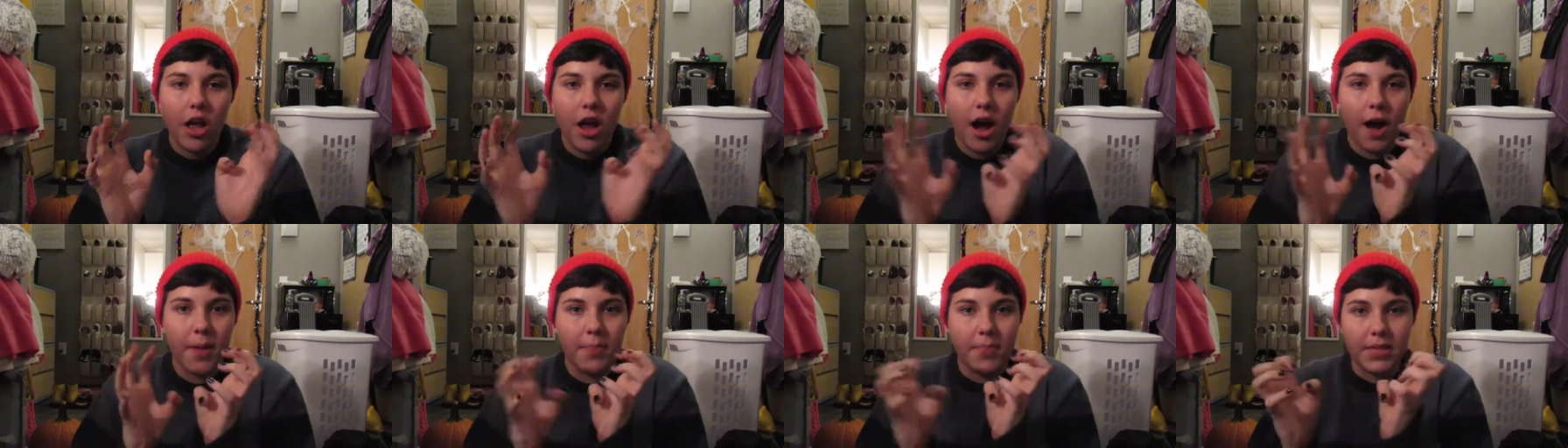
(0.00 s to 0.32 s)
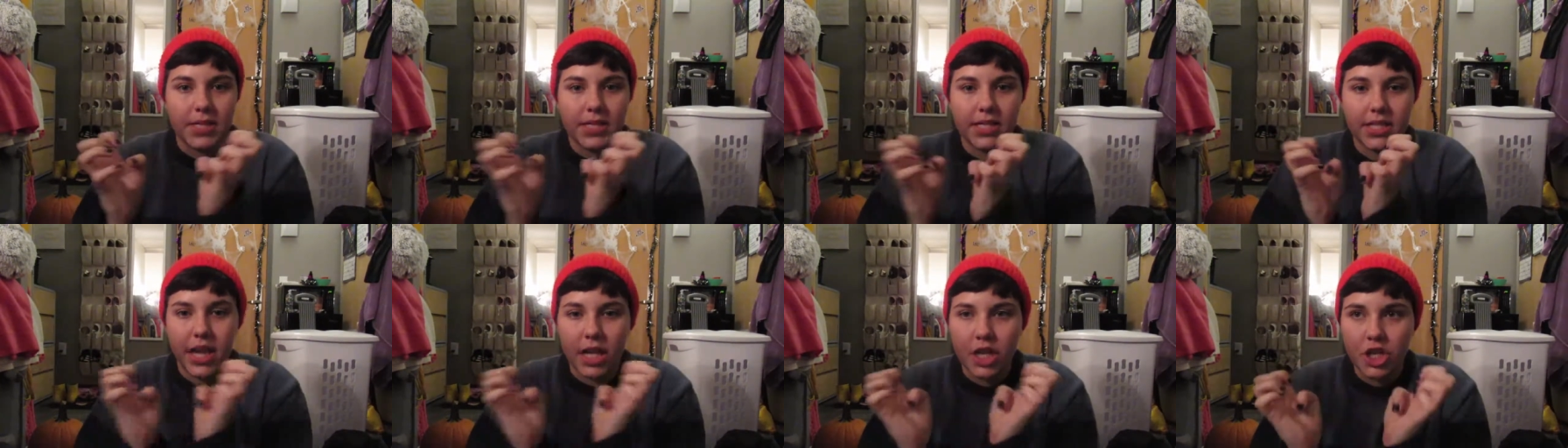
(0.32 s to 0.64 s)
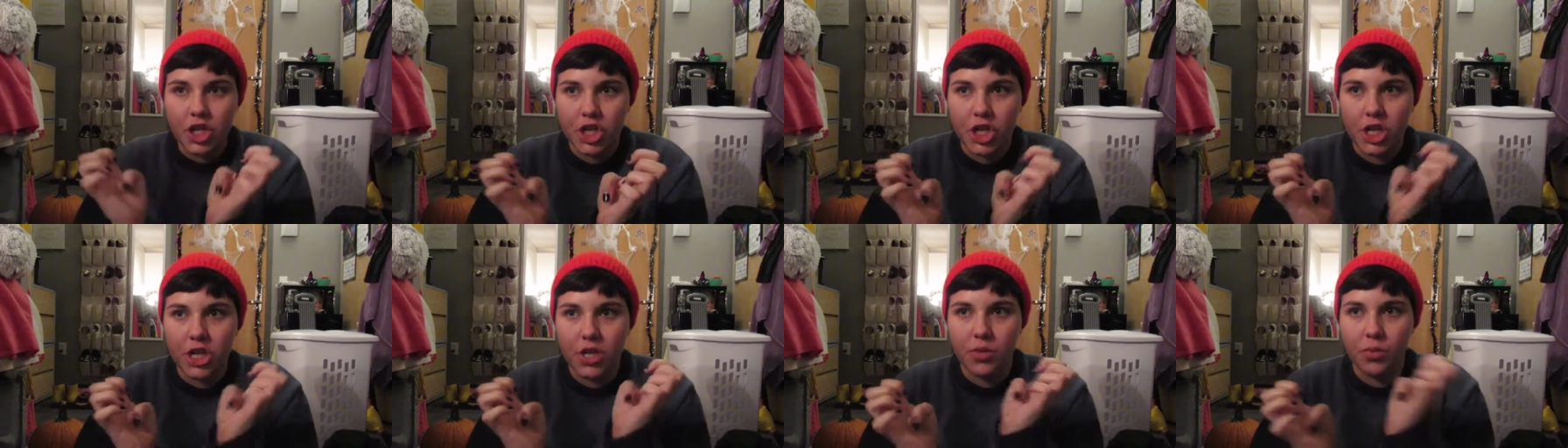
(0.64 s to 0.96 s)

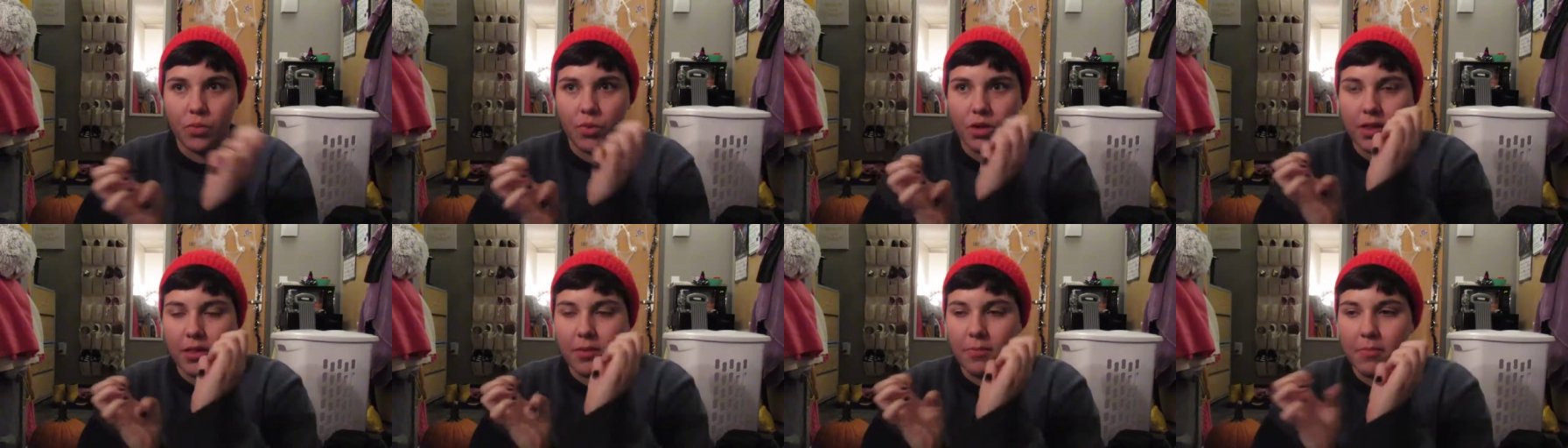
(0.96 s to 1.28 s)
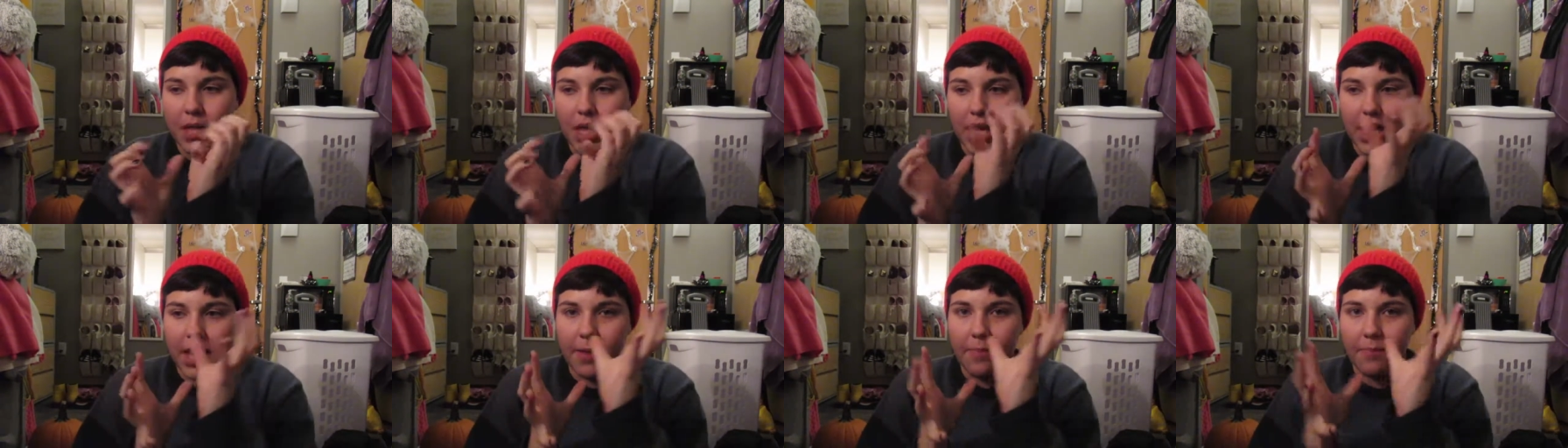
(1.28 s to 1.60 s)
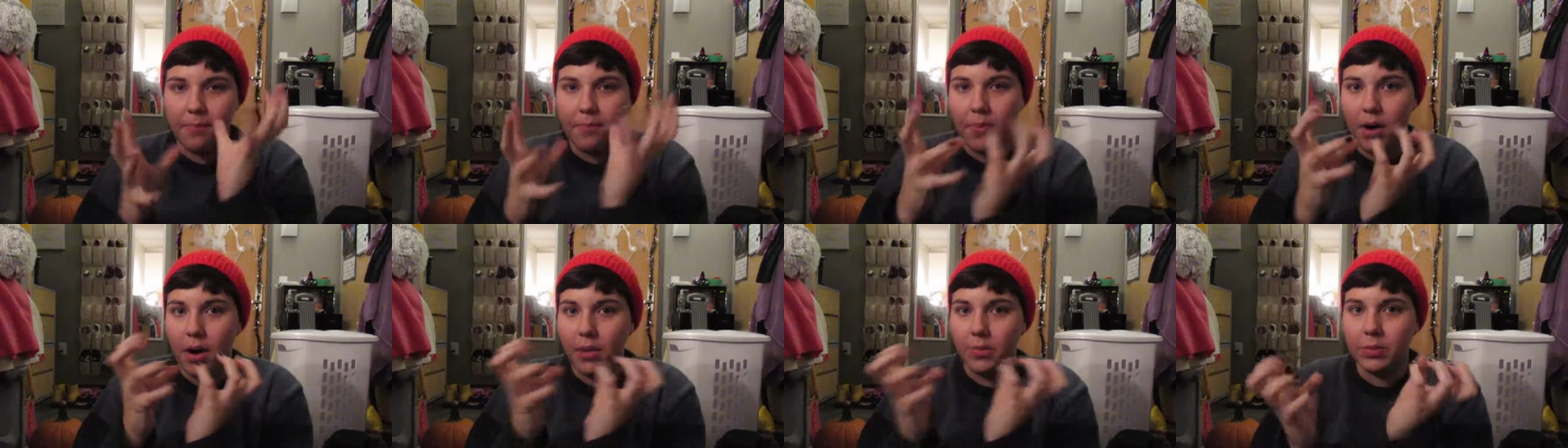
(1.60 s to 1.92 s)
obsession with me
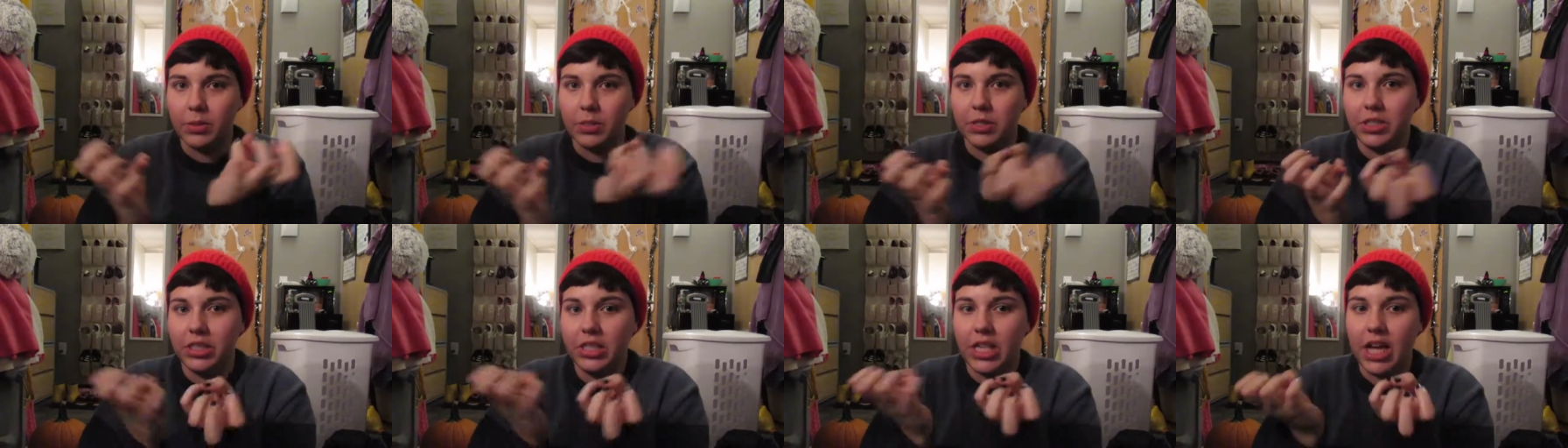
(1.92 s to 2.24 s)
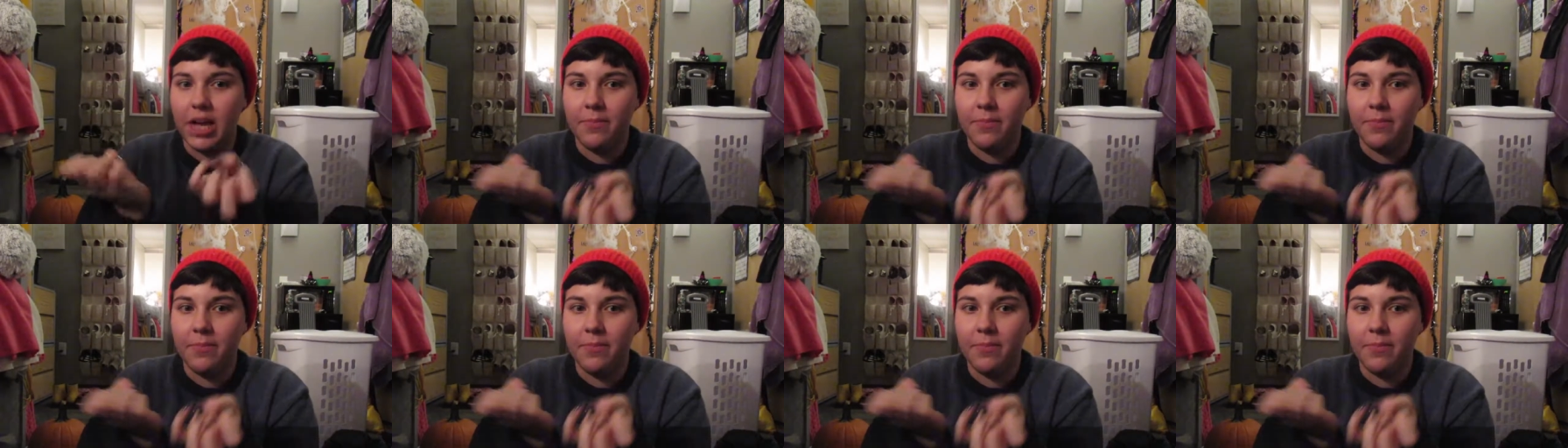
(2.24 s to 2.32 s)
bubbled